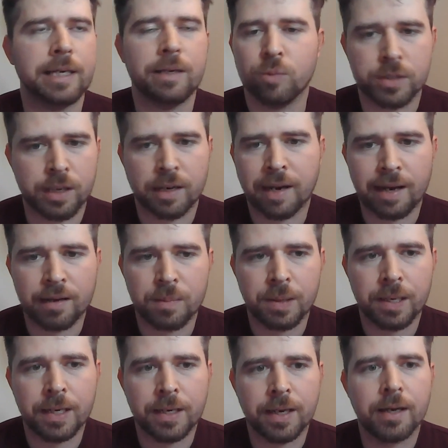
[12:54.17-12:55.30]
he wasn't allowed to
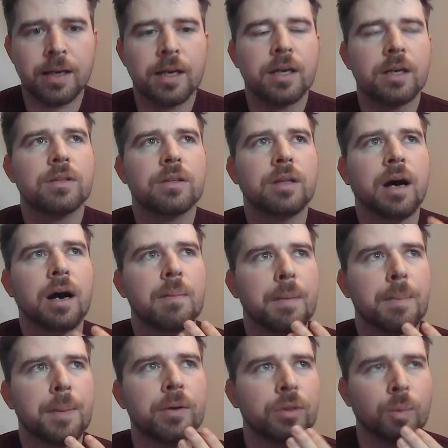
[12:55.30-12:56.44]
be in it.
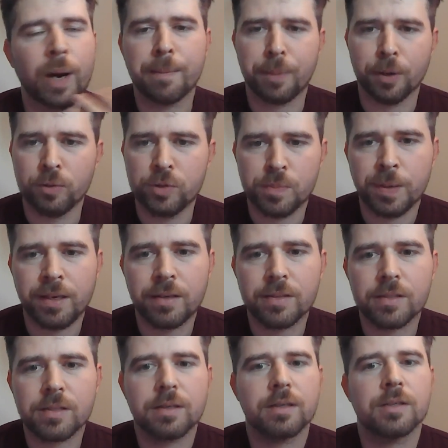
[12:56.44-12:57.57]
The way Pooh
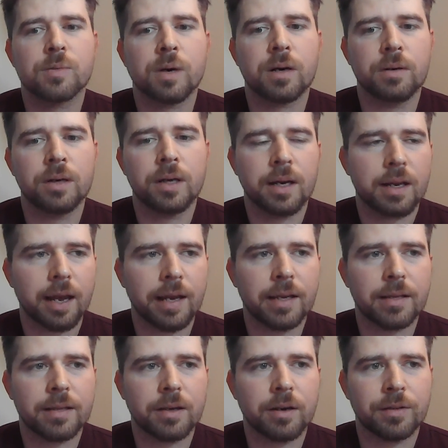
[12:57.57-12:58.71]
speaks as well,
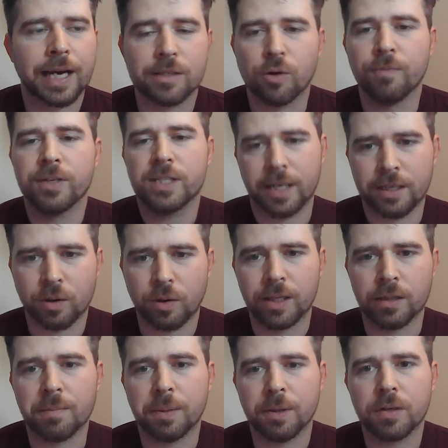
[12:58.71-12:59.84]
like that's obviously not
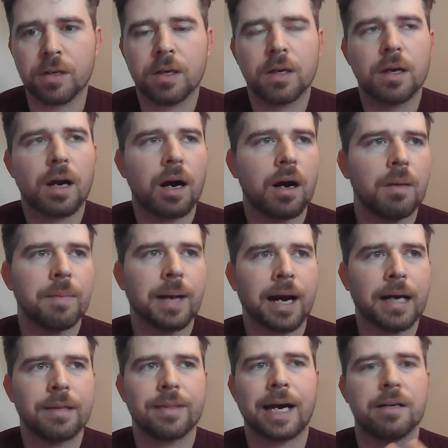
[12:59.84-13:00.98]
in the book, and
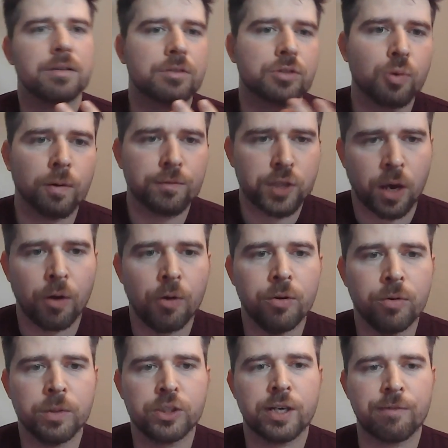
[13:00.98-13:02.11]
that sort of
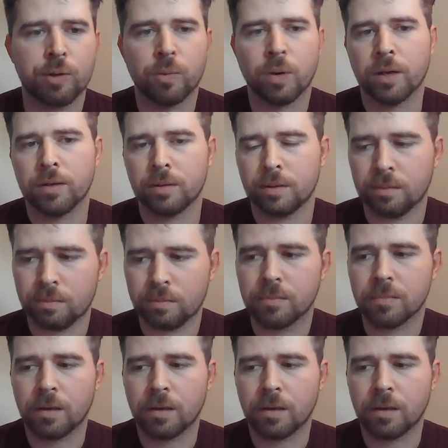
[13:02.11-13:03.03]
tone which everyone